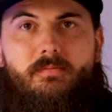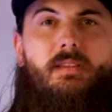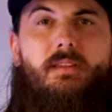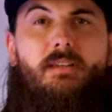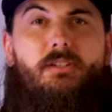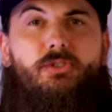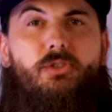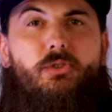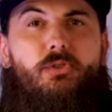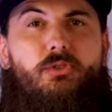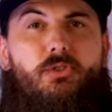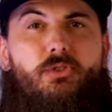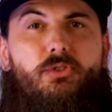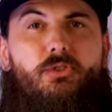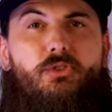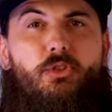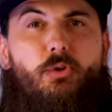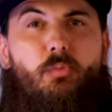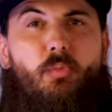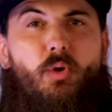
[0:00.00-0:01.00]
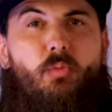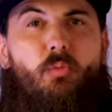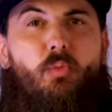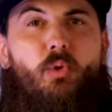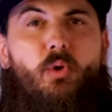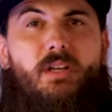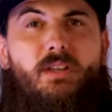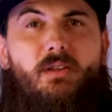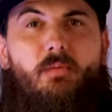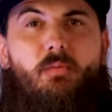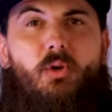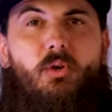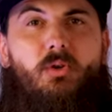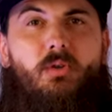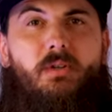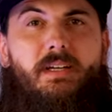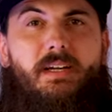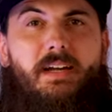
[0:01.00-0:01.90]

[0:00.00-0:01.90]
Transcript: These shoes are super breathable,